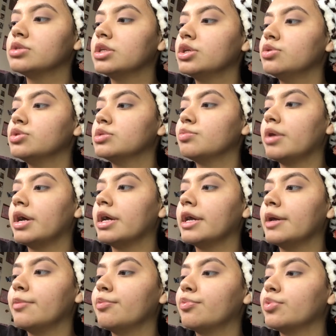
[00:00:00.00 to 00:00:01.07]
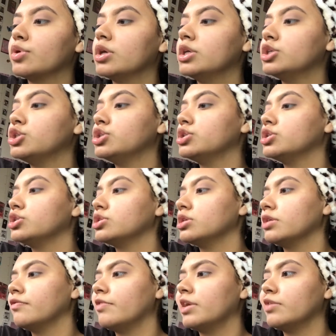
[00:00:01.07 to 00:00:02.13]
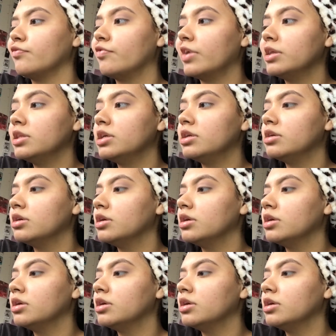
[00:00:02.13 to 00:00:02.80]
use my brush if I can find it.